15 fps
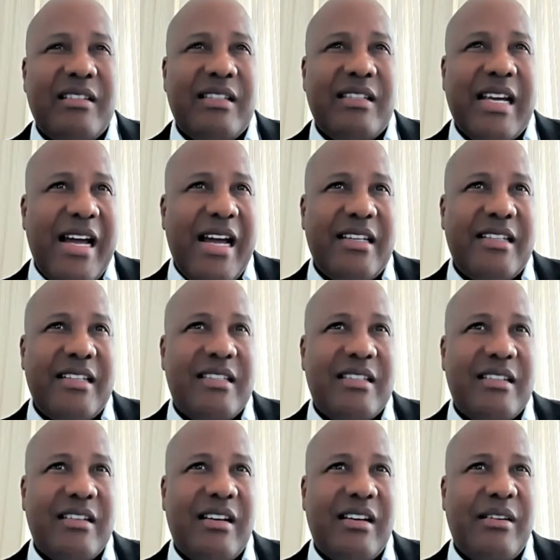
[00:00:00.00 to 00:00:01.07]

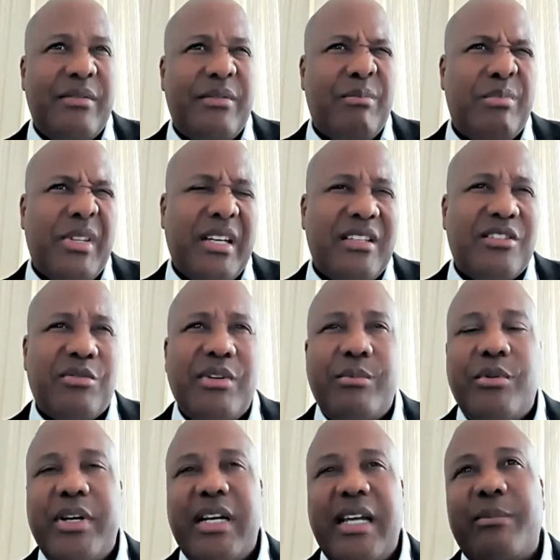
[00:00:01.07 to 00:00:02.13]
tax of, I think it's
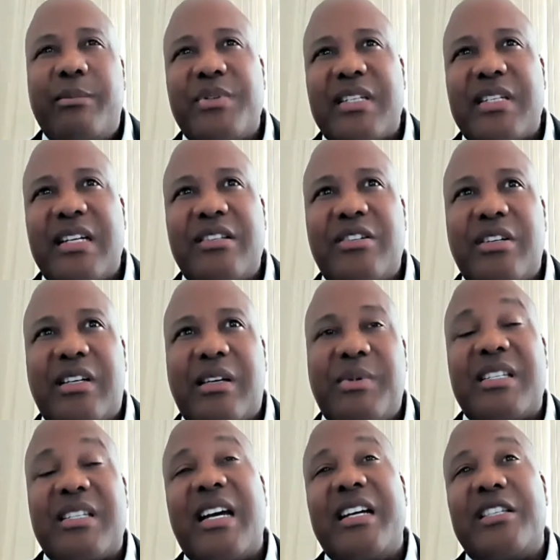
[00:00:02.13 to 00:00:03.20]
3.8%. So it can
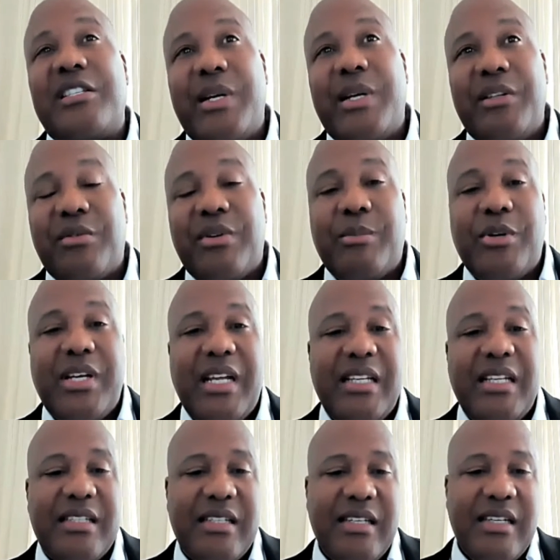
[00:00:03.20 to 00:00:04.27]
be as high as
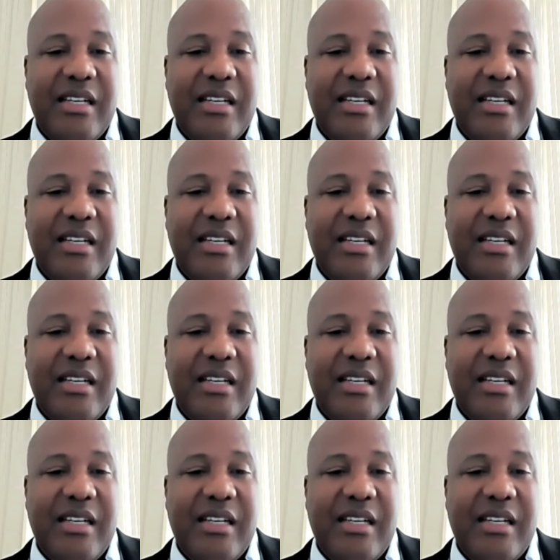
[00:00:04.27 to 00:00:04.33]
23.8.